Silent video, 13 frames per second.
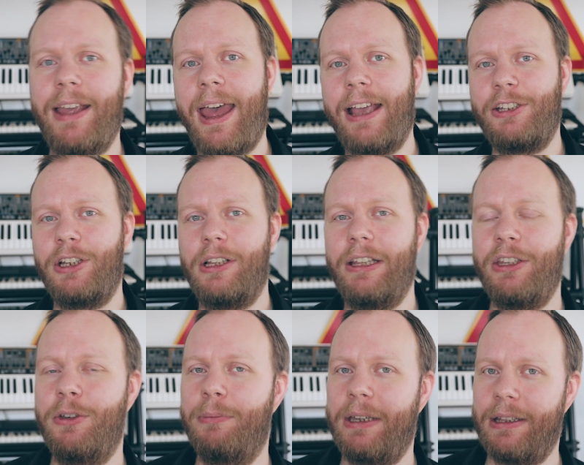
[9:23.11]
actually
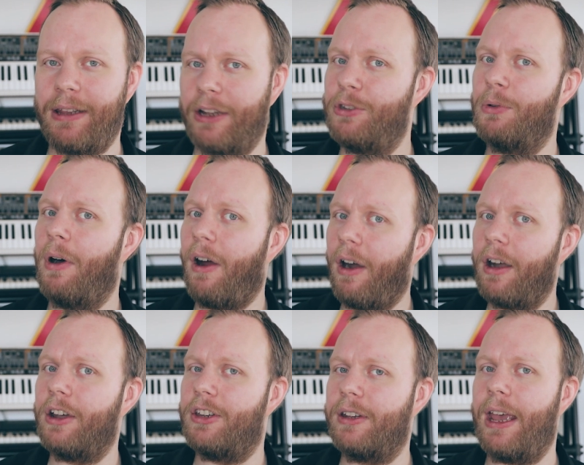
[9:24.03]
you mean that you
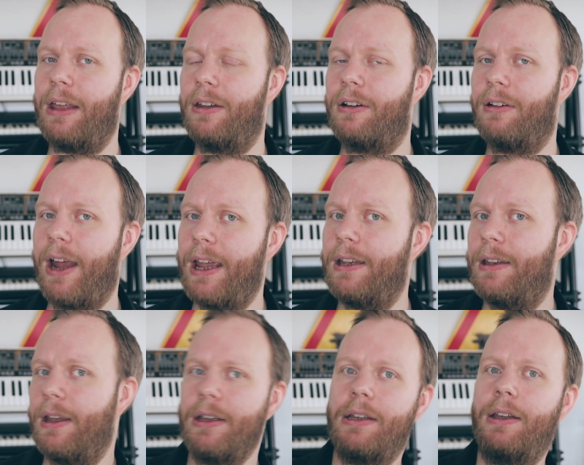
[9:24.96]
are together, right?